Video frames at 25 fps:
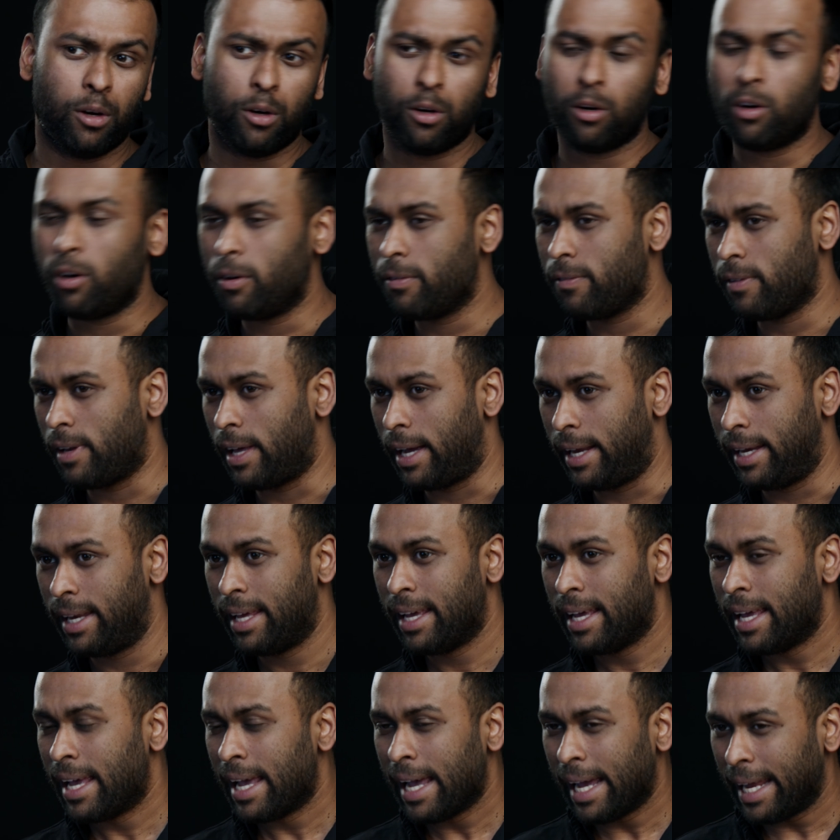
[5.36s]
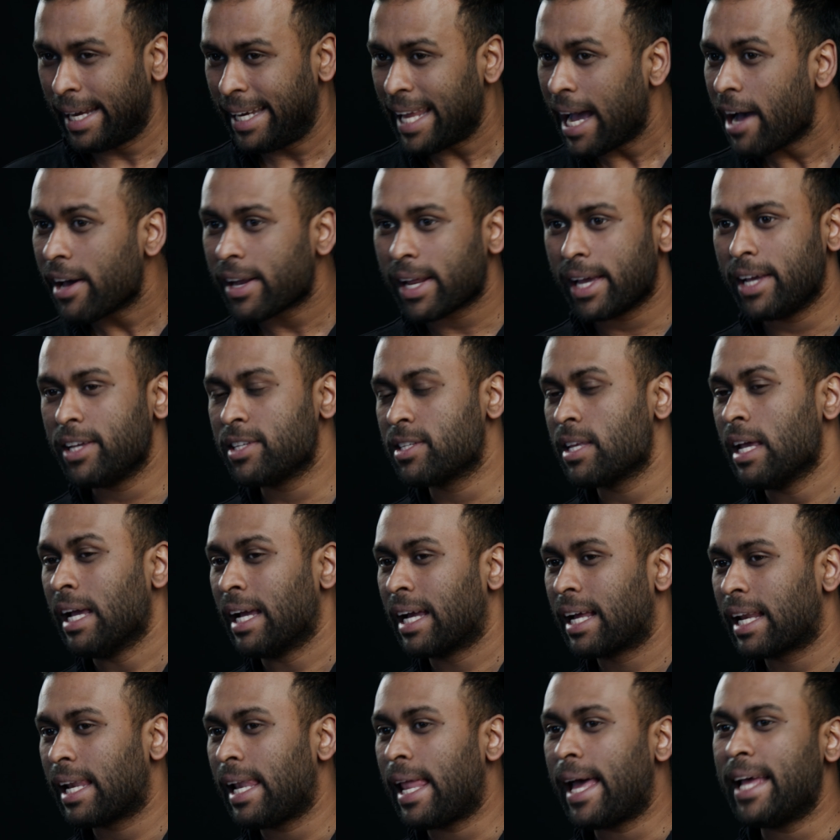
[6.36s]
or offline. Nowadays,
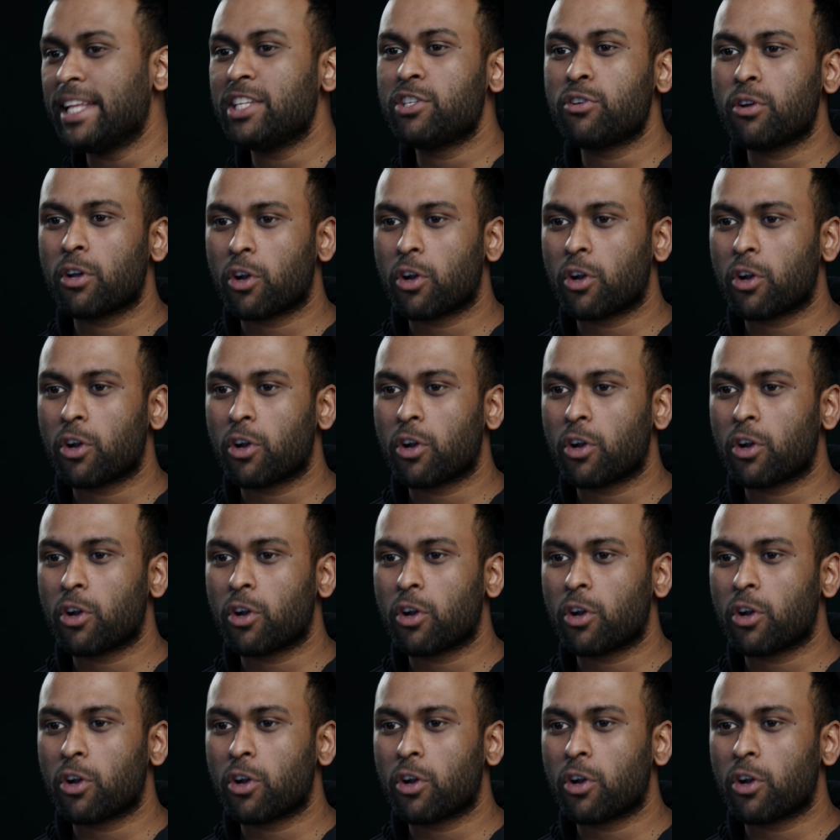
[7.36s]
clients